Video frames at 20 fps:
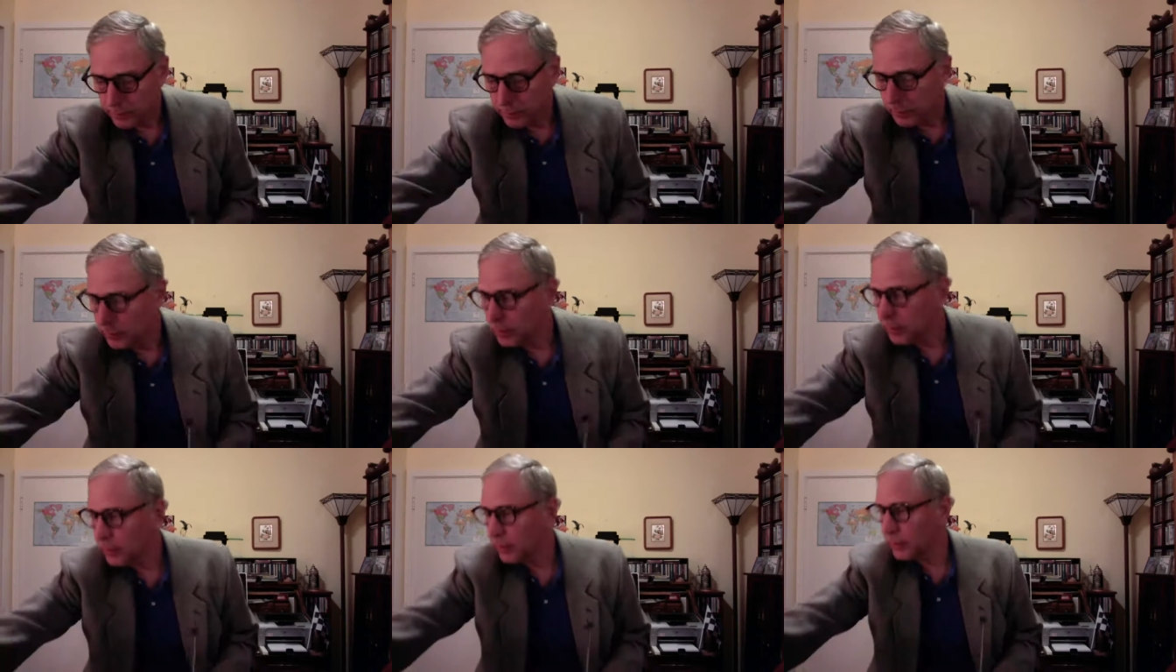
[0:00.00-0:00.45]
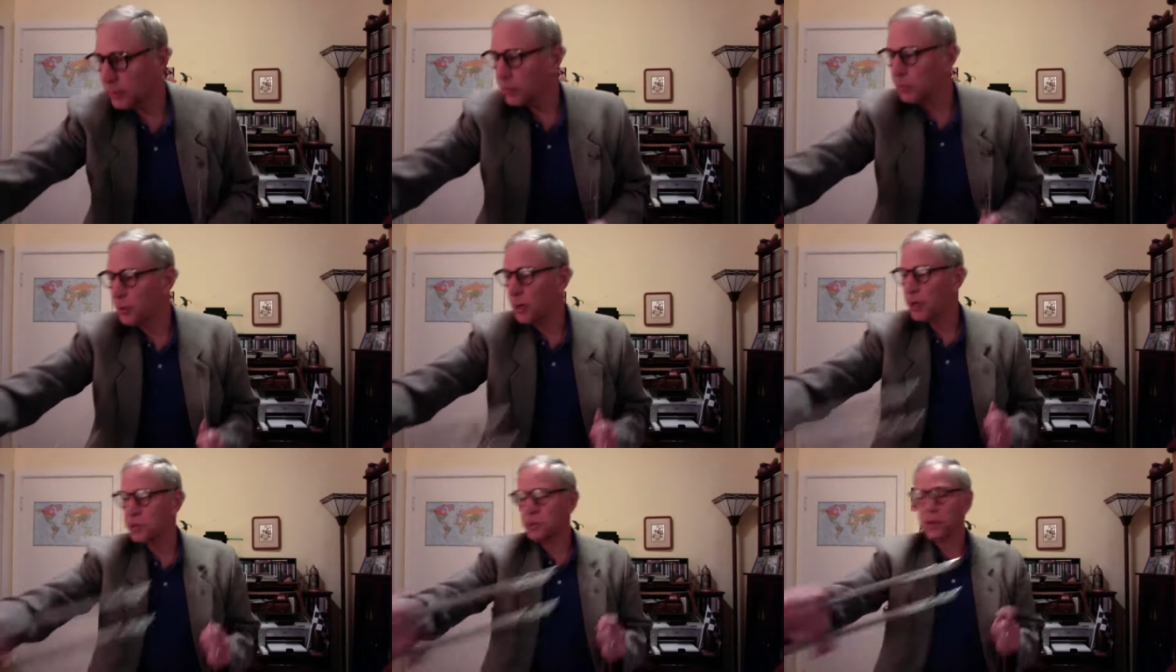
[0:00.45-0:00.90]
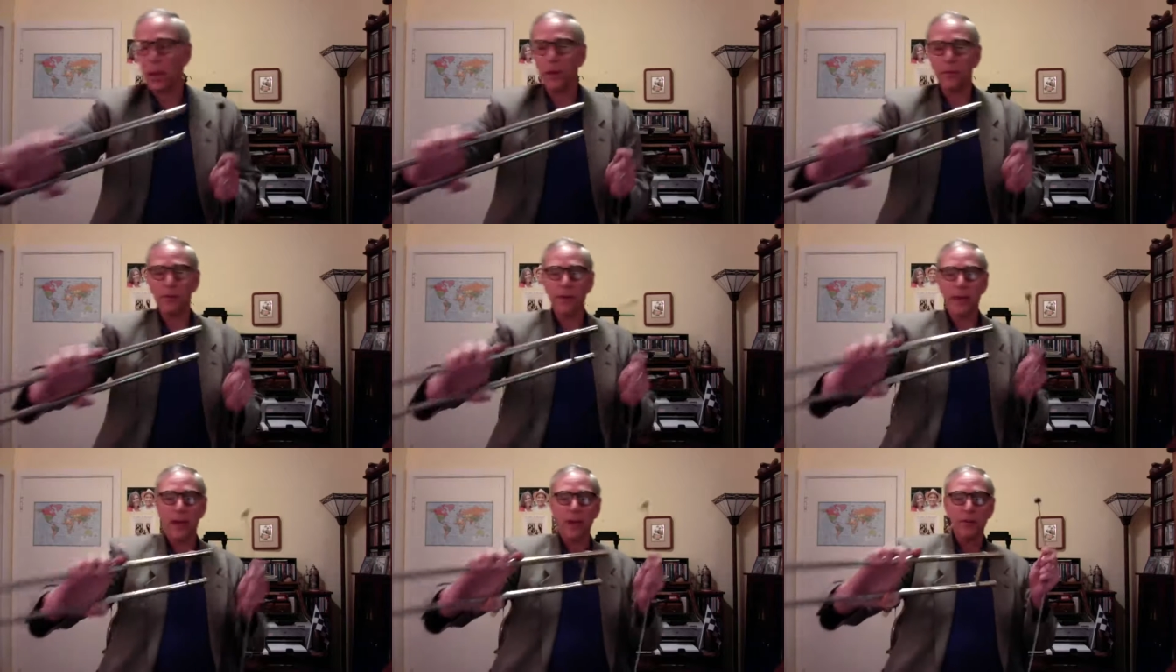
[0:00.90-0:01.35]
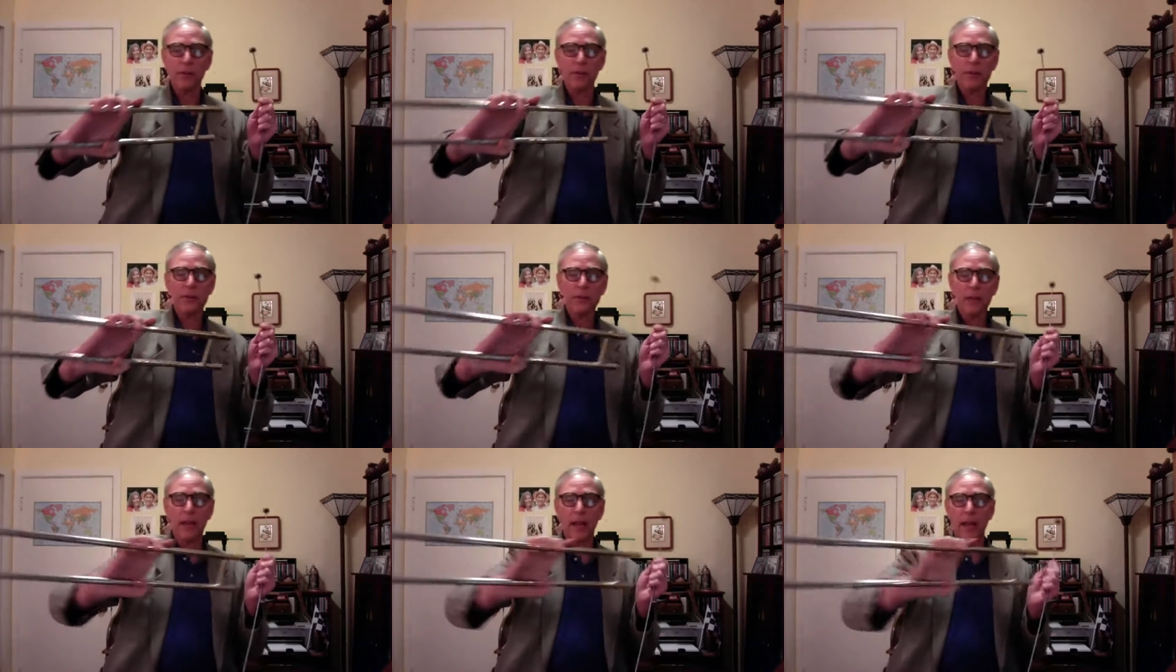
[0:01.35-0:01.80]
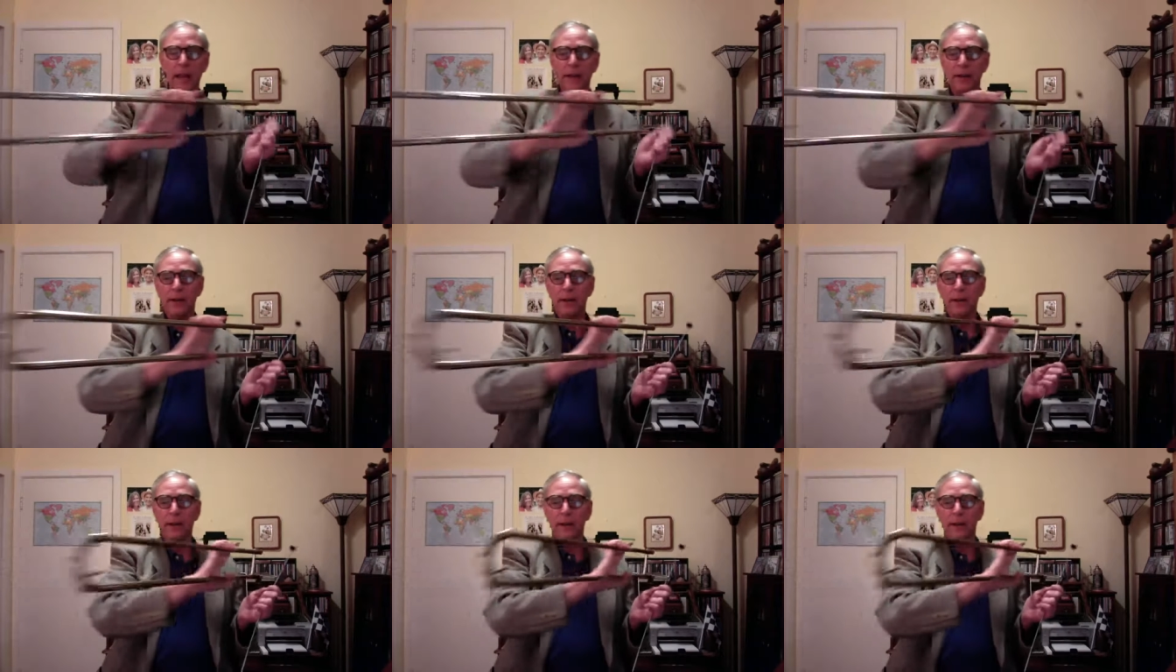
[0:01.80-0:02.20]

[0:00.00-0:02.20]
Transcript: we're going to brush out the outer slide.